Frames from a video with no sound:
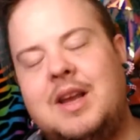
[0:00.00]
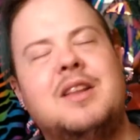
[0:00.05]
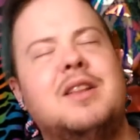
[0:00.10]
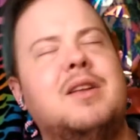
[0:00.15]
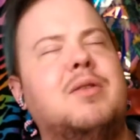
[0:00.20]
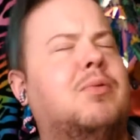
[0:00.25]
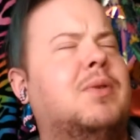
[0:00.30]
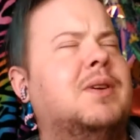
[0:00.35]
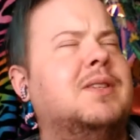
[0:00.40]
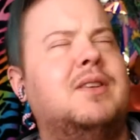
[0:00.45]

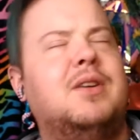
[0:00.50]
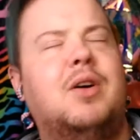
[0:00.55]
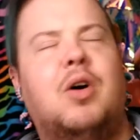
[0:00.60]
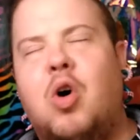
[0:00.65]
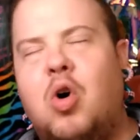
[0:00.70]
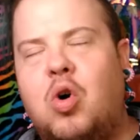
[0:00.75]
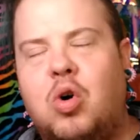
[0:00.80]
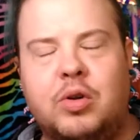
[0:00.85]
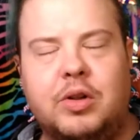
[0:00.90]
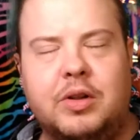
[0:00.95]
and there wasn't a
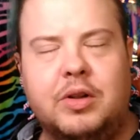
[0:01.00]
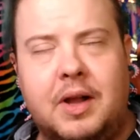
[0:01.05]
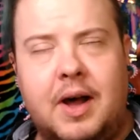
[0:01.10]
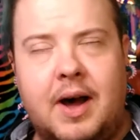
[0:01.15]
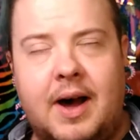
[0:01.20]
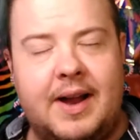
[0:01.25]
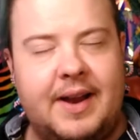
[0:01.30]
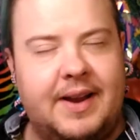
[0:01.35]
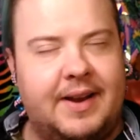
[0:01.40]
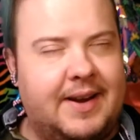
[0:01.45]
whole
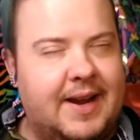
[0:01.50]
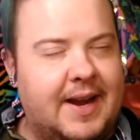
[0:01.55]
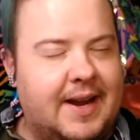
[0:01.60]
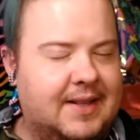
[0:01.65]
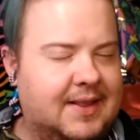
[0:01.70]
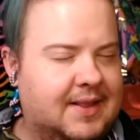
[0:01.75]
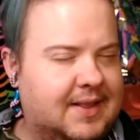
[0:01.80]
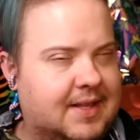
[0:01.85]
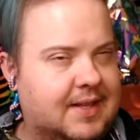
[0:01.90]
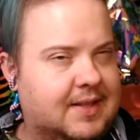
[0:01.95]
lot
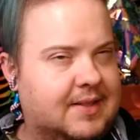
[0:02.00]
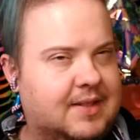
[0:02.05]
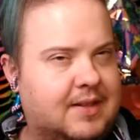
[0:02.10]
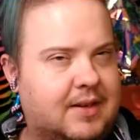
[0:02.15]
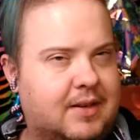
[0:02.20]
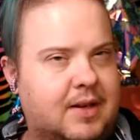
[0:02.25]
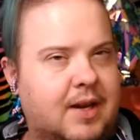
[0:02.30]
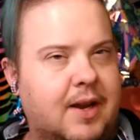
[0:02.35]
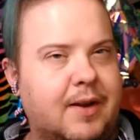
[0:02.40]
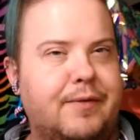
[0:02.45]
at
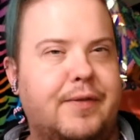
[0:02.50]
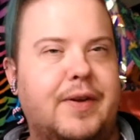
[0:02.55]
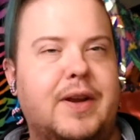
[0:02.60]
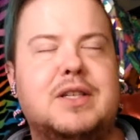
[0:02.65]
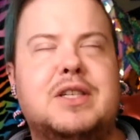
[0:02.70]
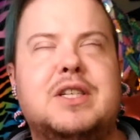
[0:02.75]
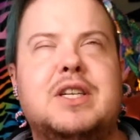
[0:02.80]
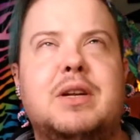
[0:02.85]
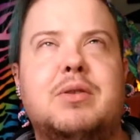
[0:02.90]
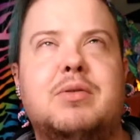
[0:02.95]
this
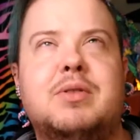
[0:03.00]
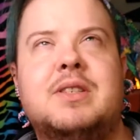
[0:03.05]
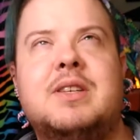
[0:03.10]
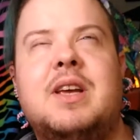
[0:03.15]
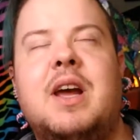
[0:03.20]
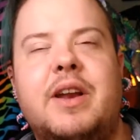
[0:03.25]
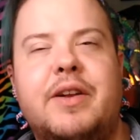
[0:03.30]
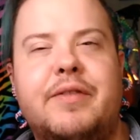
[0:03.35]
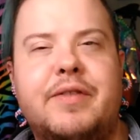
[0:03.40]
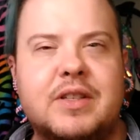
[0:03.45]
convention. It
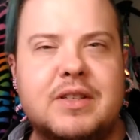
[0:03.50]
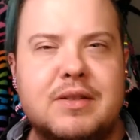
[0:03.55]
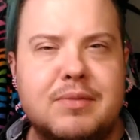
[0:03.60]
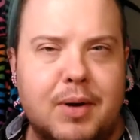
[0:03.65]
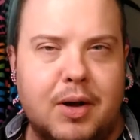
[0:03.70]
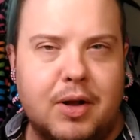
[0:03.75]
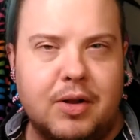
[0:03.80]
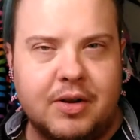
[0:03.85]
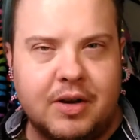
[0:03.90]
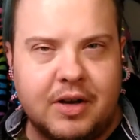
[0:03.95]
was kind of a
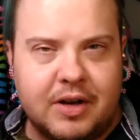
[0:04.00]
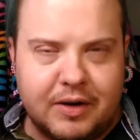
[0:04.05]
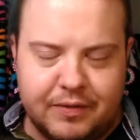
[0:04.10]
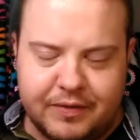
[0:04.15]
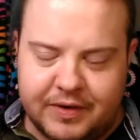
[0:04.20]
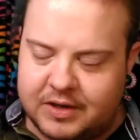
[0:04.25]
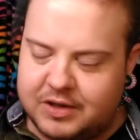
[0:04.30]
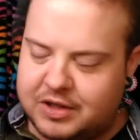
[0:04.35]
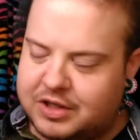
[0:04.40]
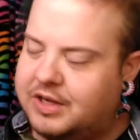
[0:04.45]
smaller
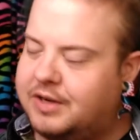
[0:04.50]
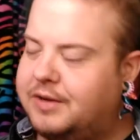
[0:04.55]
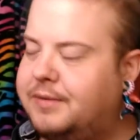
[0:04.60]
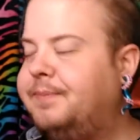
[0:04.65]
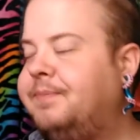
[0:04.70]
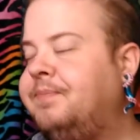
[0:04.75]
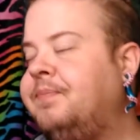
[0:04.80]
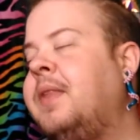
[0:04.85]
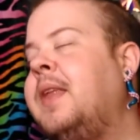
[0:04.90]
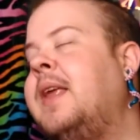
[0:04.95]

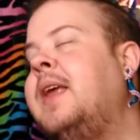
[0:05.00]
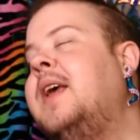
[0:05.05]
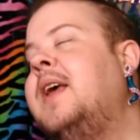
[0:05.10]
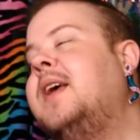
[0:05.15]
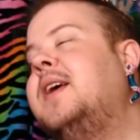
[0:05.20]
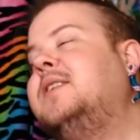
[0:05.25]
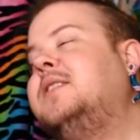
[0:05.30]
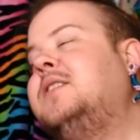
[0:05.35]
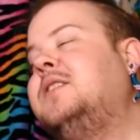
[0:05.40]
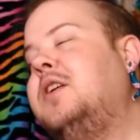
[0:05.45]
convention.
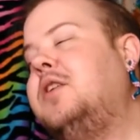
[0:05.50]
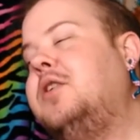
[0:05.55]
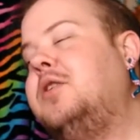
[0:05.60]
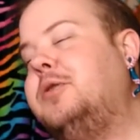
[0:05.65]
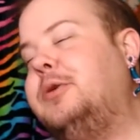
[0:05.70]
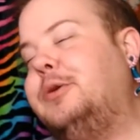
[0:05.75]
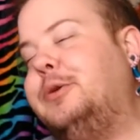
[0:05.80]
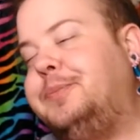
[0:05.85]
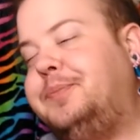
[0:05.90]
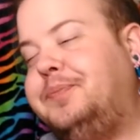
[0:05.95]

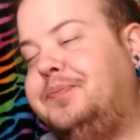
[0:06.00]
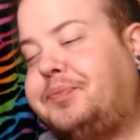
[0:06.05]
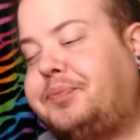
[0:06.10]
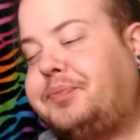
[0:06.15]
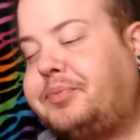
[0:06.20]
So,